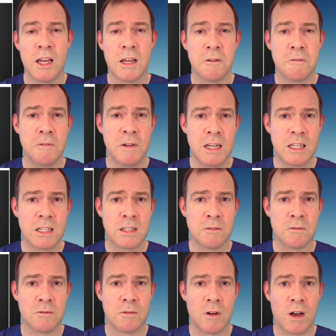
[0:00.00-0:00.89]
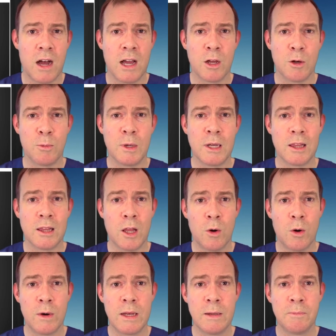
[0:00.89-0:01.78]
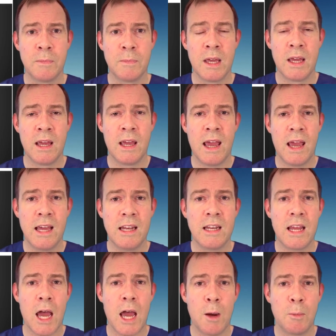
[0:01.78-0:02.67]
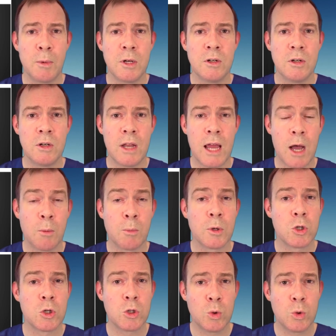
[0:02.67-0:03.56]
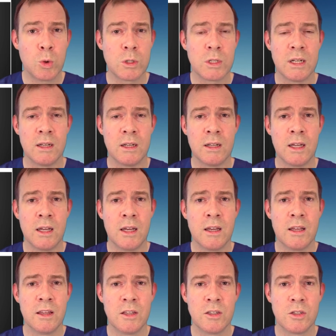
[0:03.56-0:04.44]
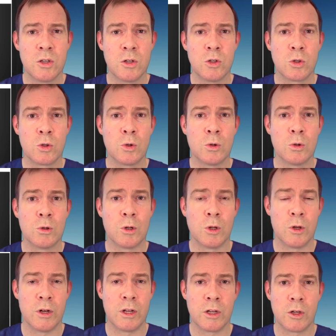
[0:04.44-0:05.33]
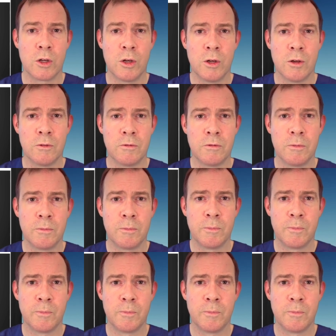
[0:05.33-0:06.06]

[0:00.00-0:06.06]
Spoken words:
effective IOP lowering, and to help shorten the surgical learning curve.